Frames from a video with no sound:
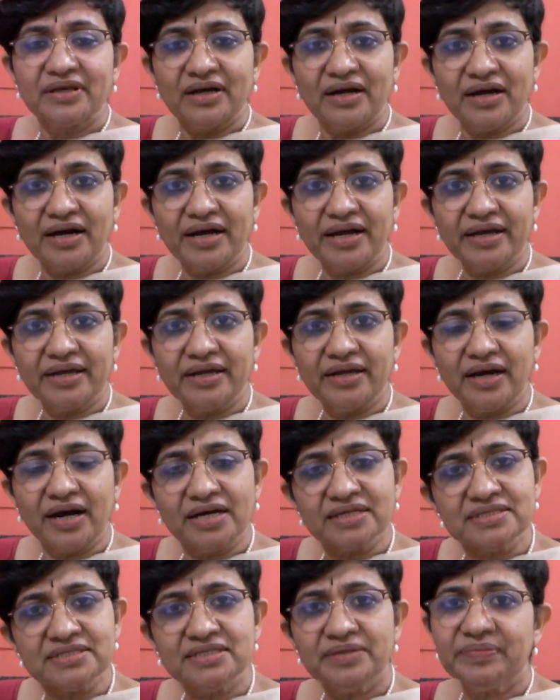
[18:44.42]
I
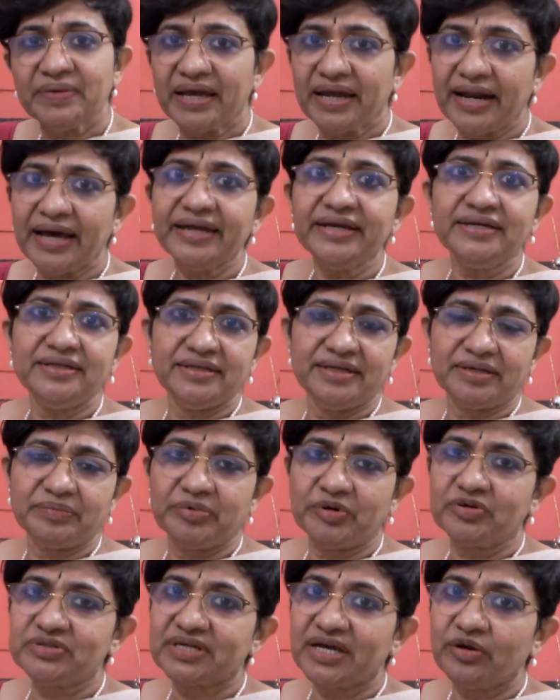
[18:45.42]
asked him, can I take,
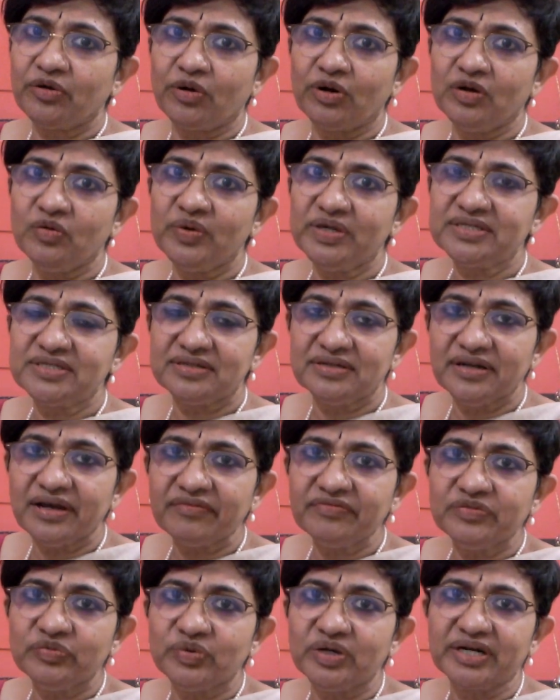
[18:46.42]
because I always
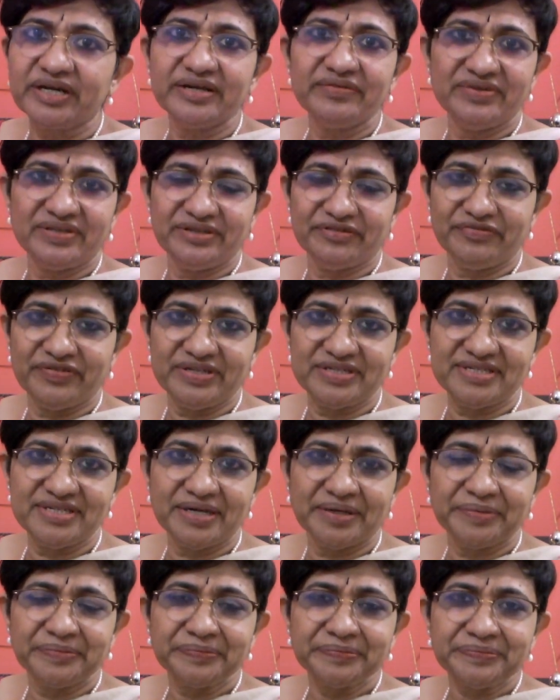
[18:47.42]
loved working with
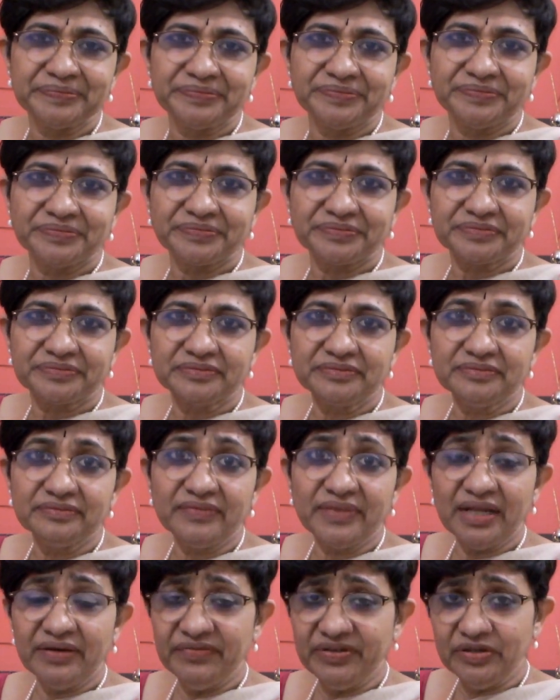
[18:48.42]
aphasia.
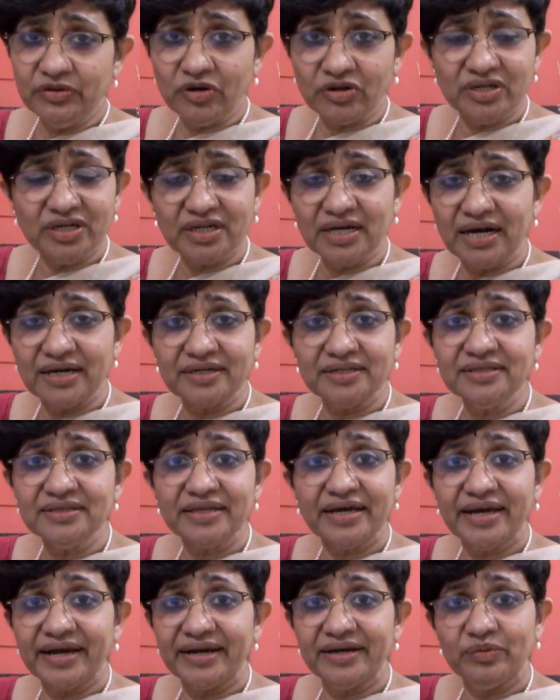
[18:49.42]
With Dr. Karant,
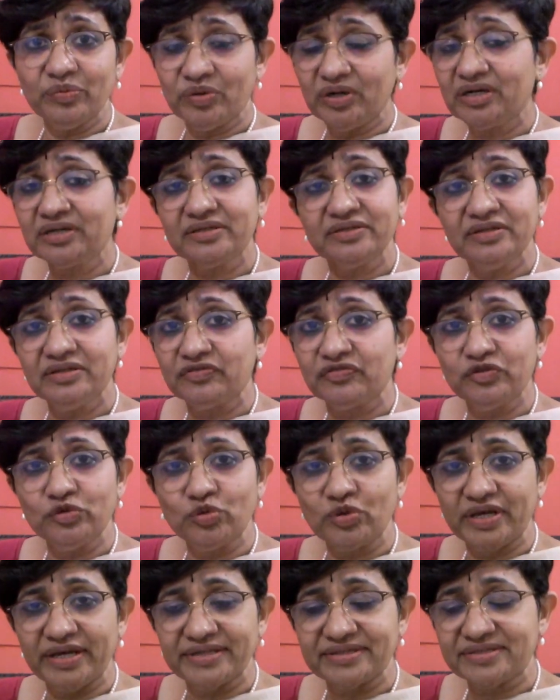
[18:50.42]
I had worked in a
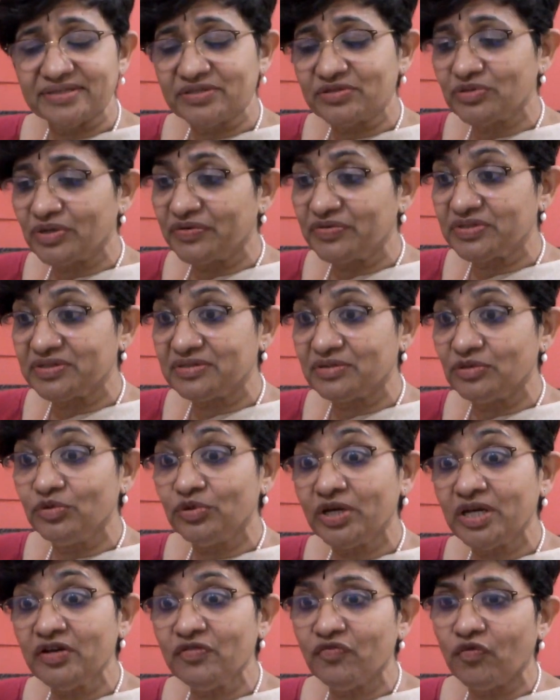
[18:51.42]
few cases, so I was
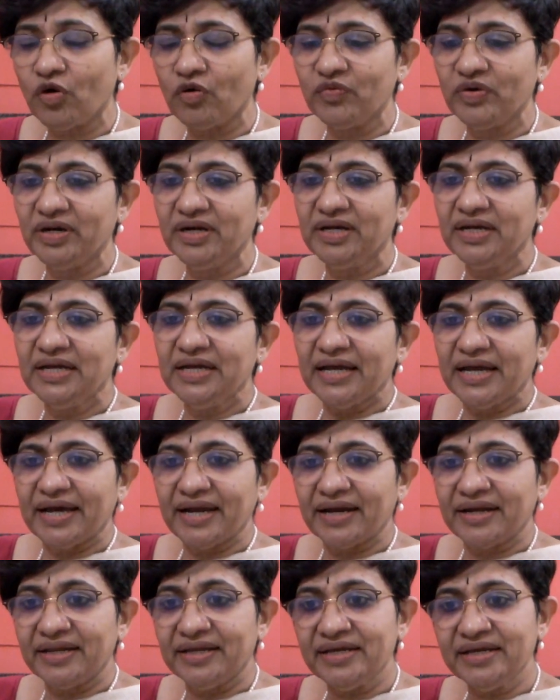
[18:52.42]
looking forward,
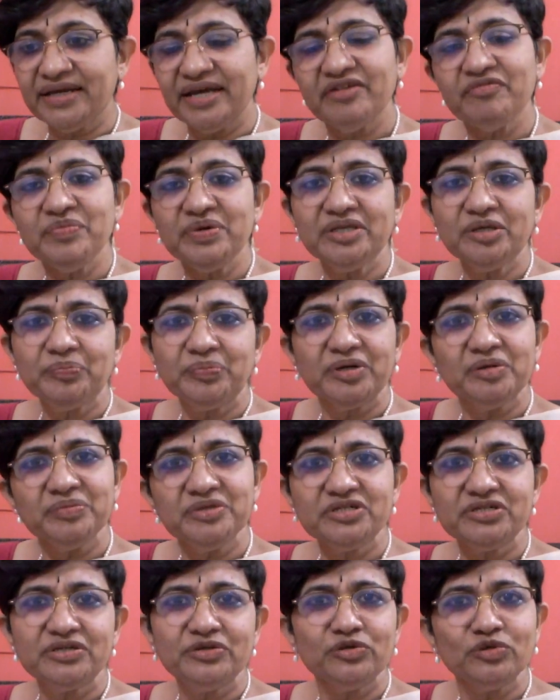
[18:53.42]
and he gave me the
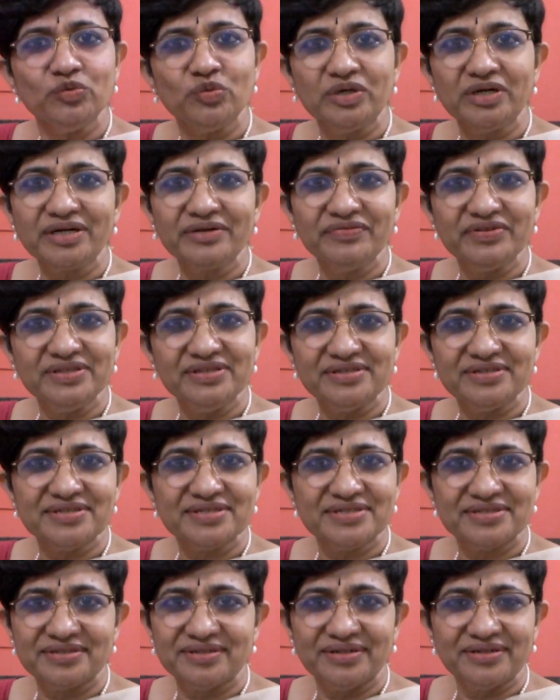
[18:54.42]
permission to work with
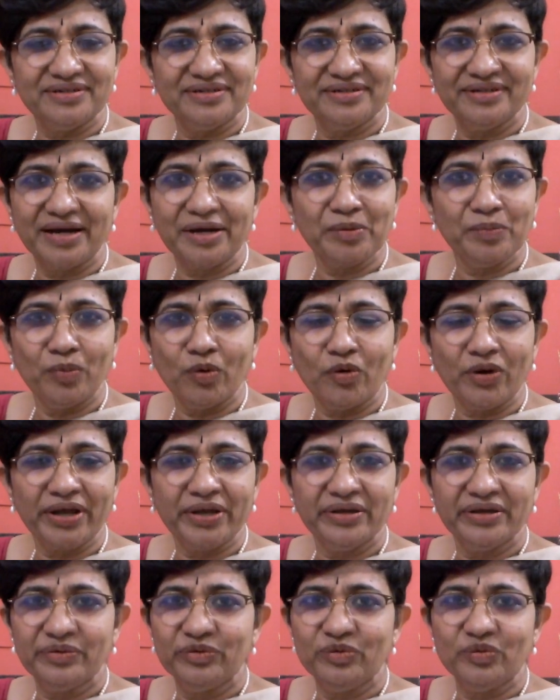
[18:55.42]
this young boy
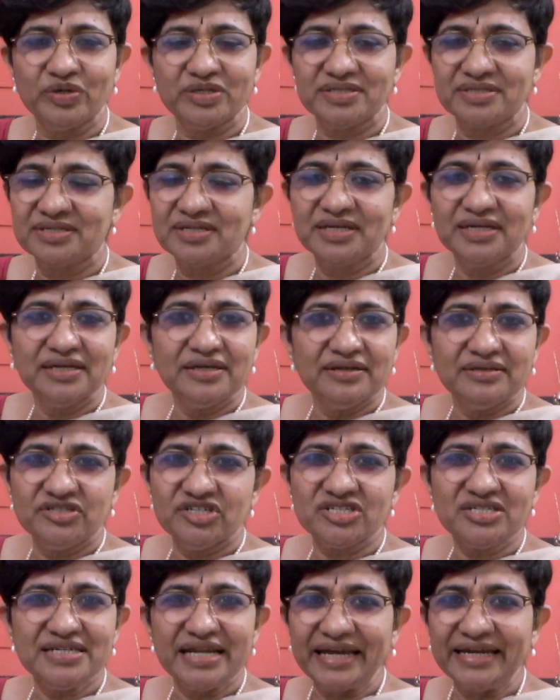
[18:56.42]
who was
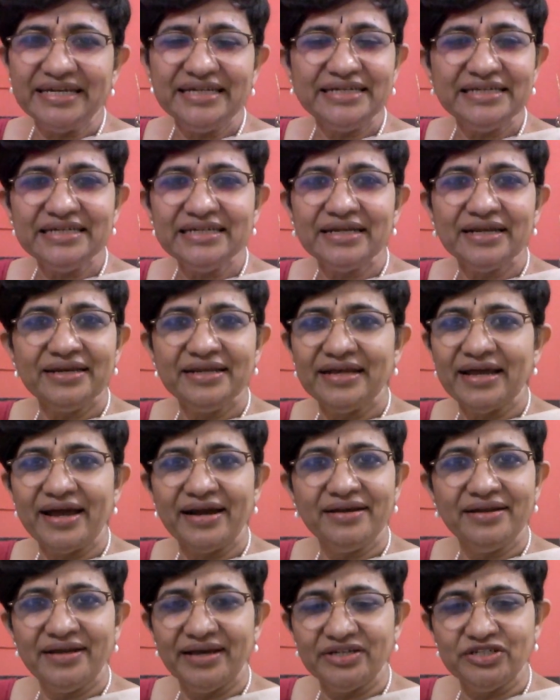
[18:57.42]
just 19 and he
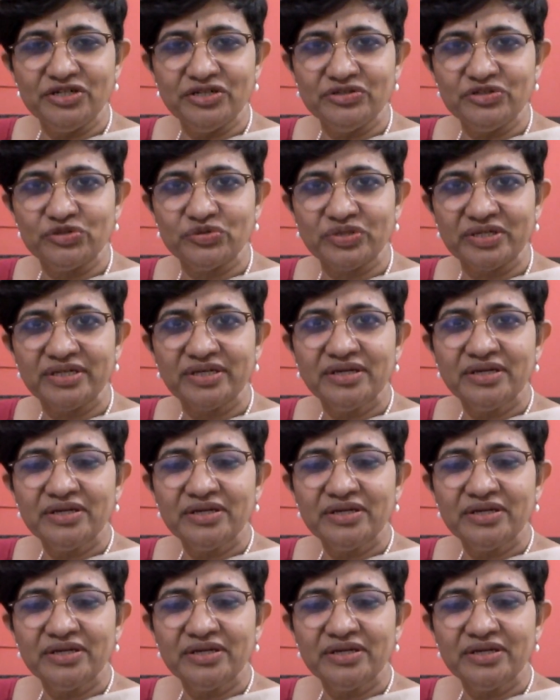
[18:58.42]
had a head injury.